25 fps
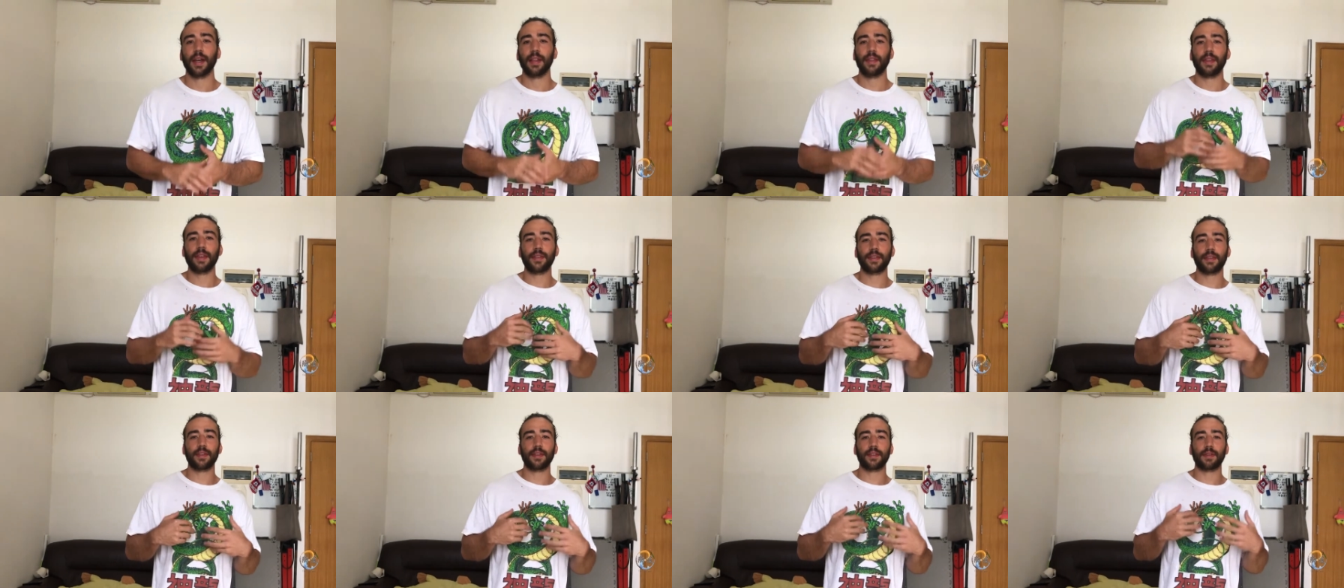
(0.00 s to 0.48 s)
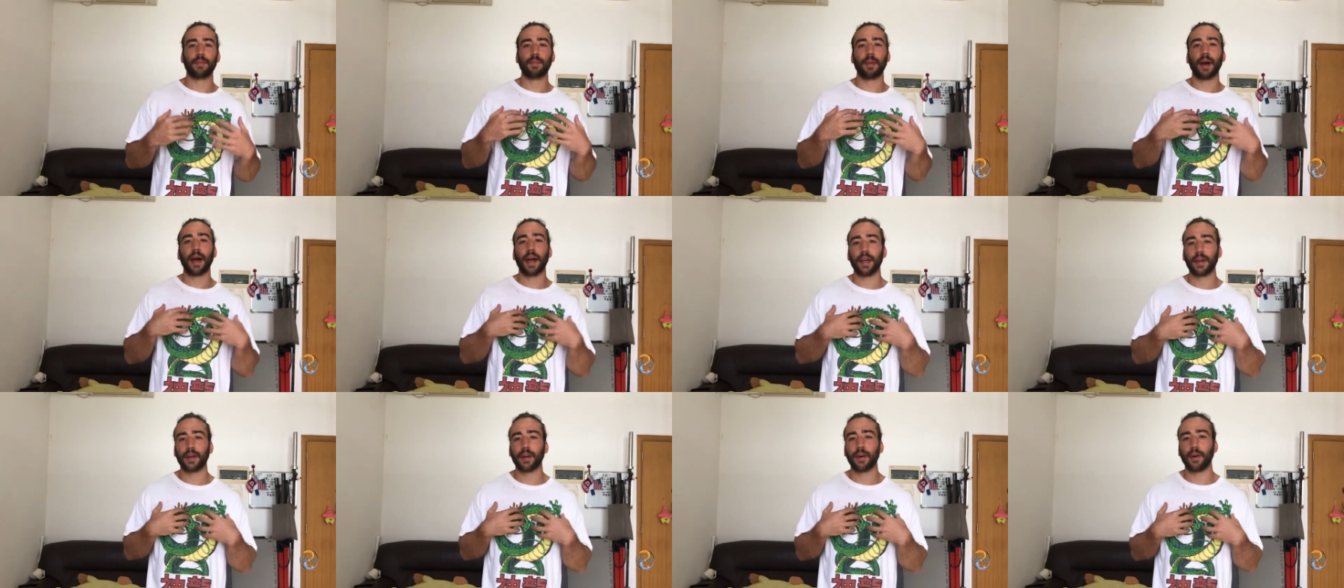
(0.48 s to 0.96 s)
This is
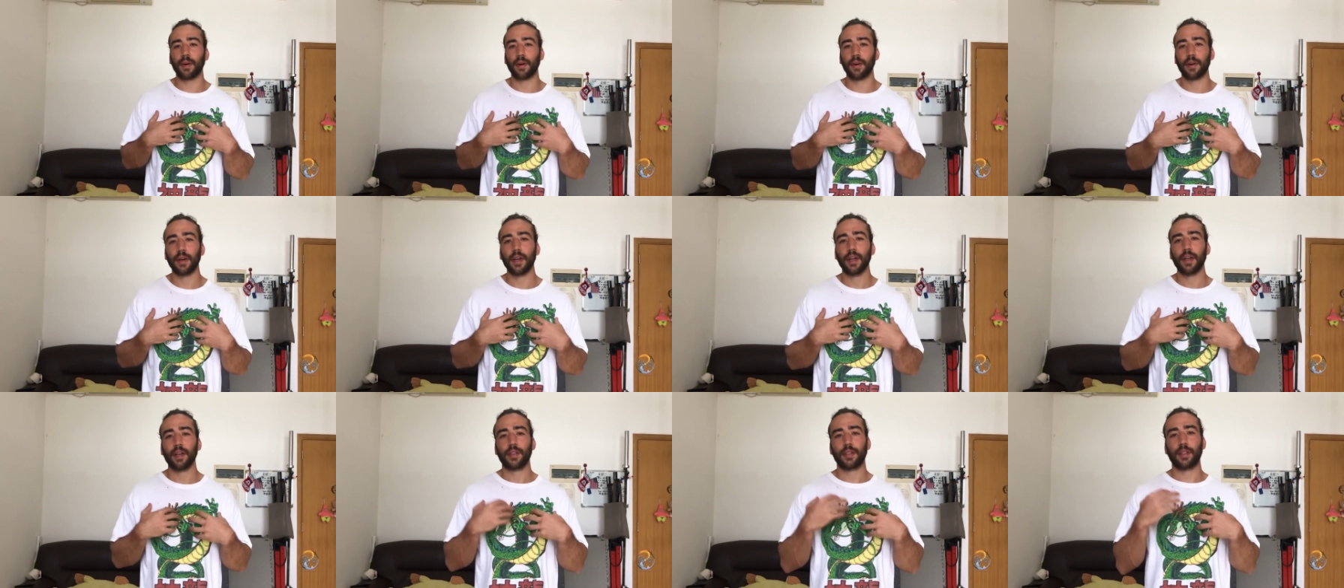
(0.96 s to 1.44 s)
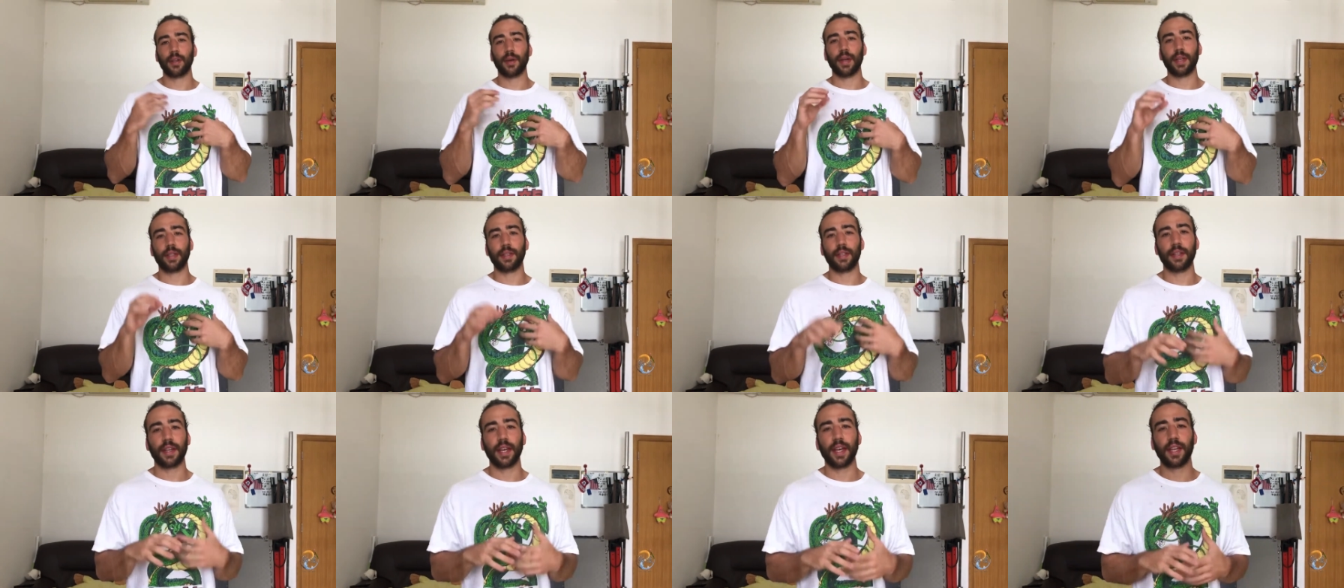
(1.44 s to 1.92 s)
my goal. So
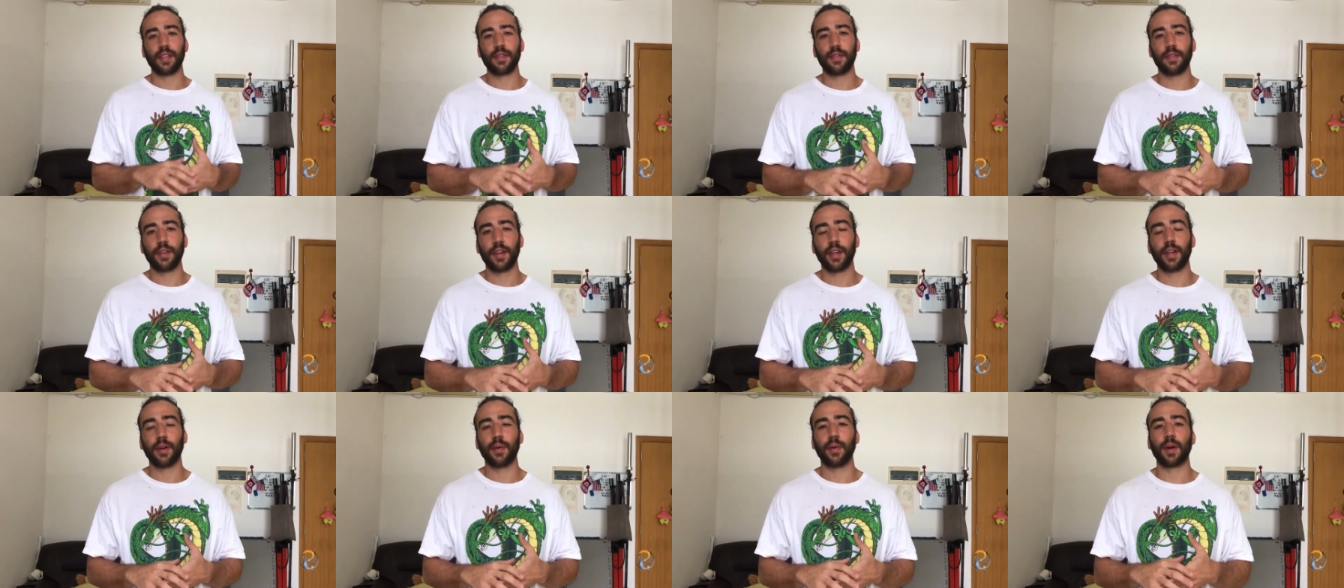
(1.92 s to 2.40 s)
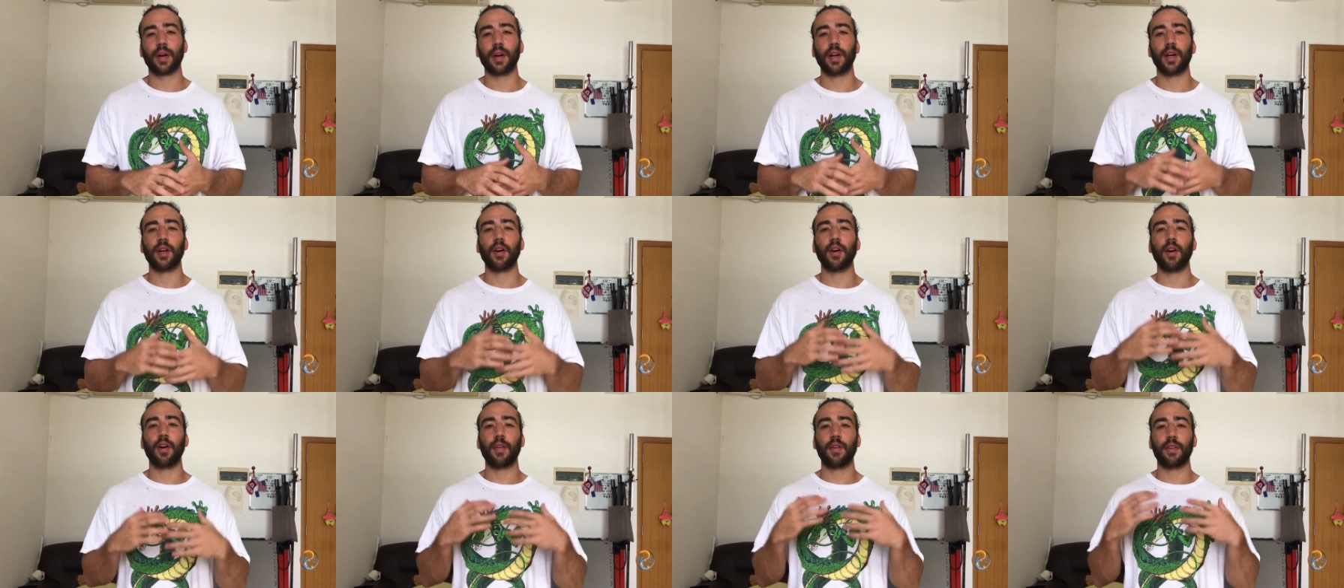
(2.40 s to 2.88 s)
in today's video, we're
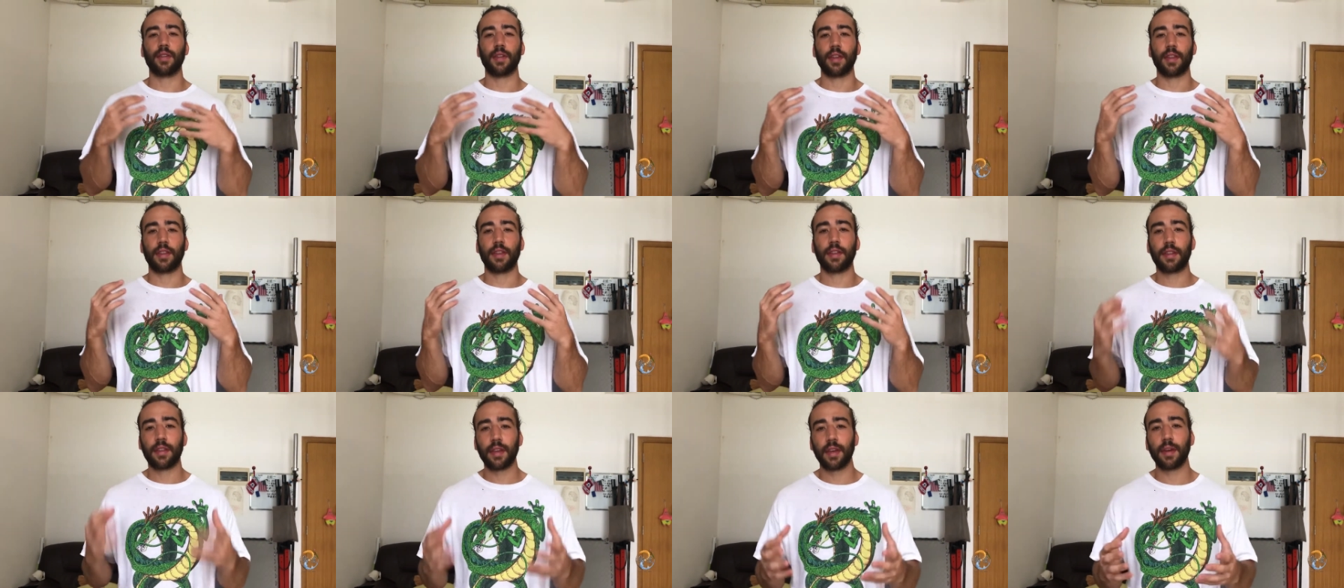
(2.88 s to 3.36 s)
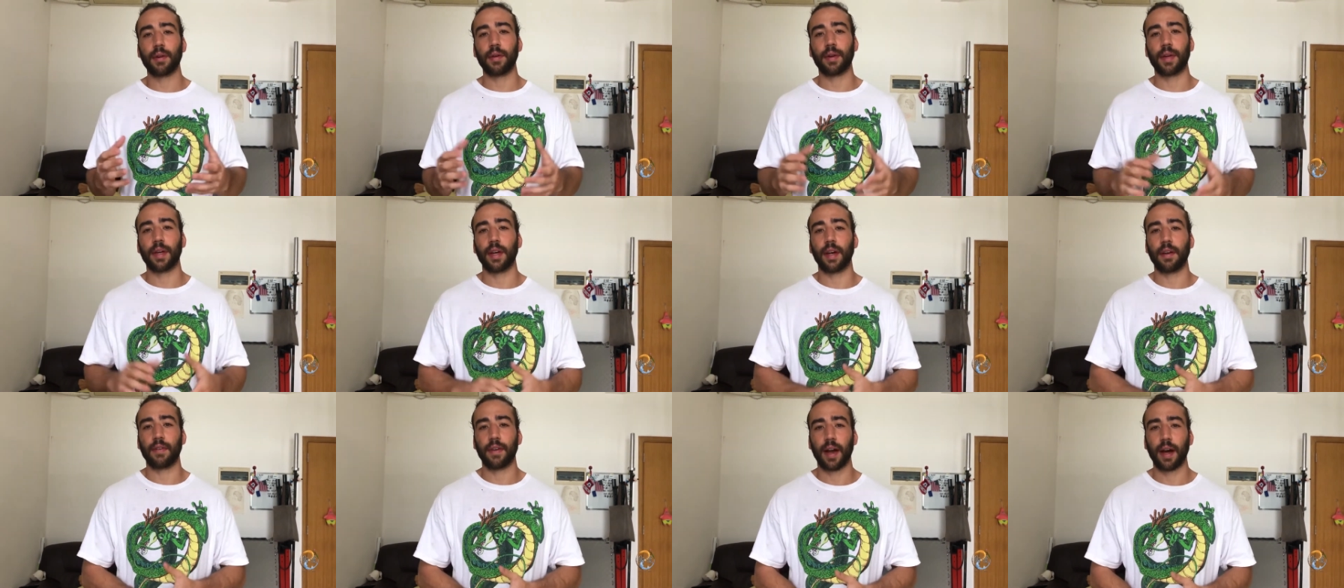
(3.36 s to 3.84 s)
going to go over the
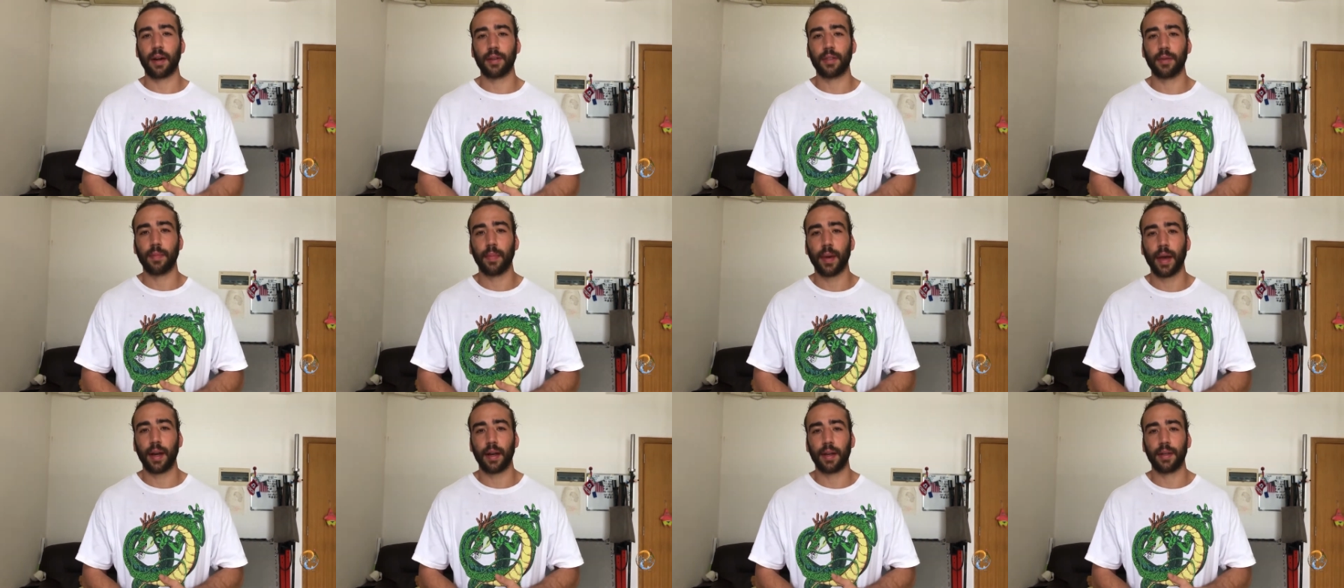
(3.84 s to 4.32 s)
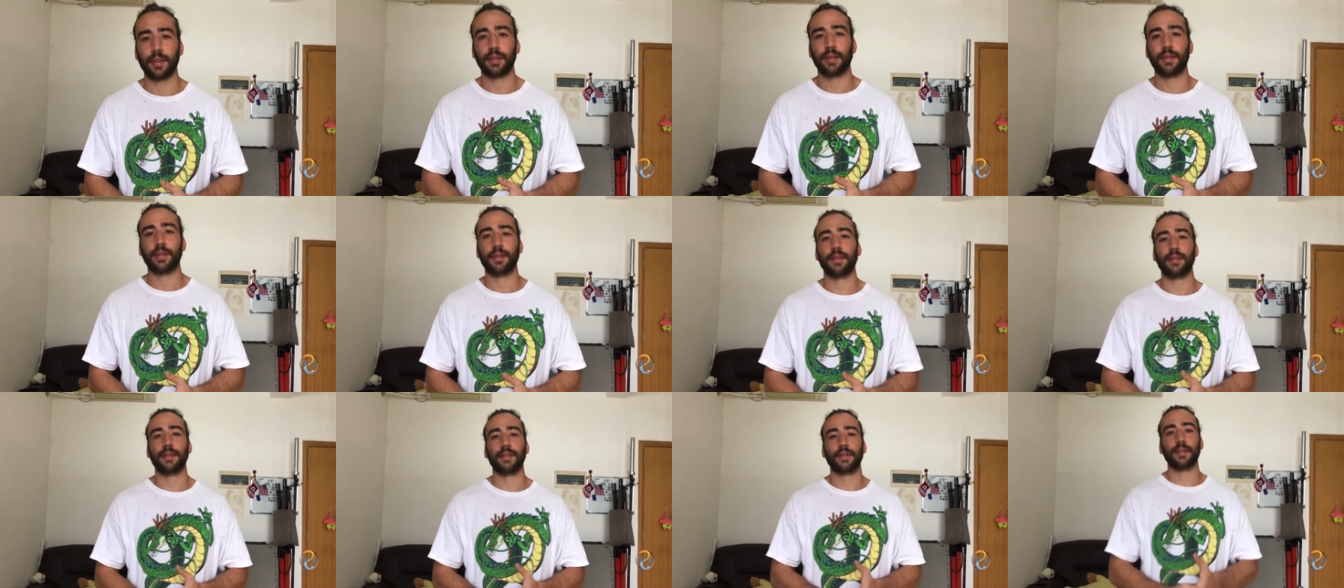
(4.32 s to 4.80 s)
theory of how to balance.